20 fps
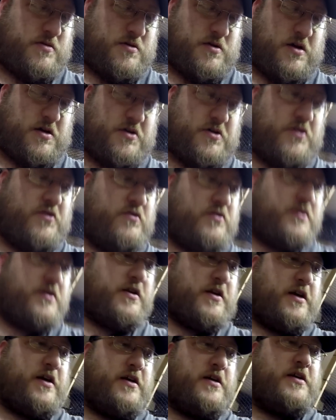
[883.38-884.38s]
not
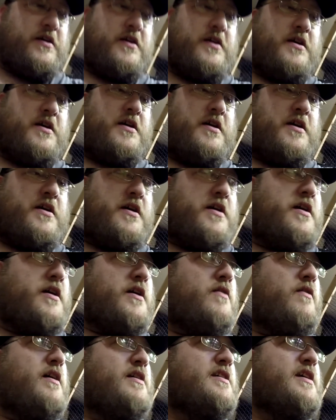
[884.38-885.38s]
usually.
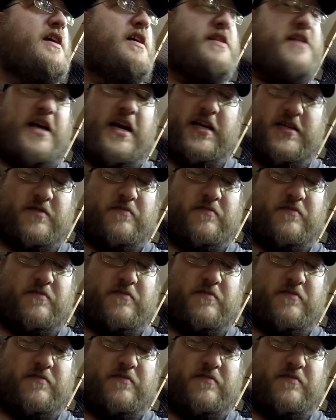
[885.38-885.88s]
Anyways, he's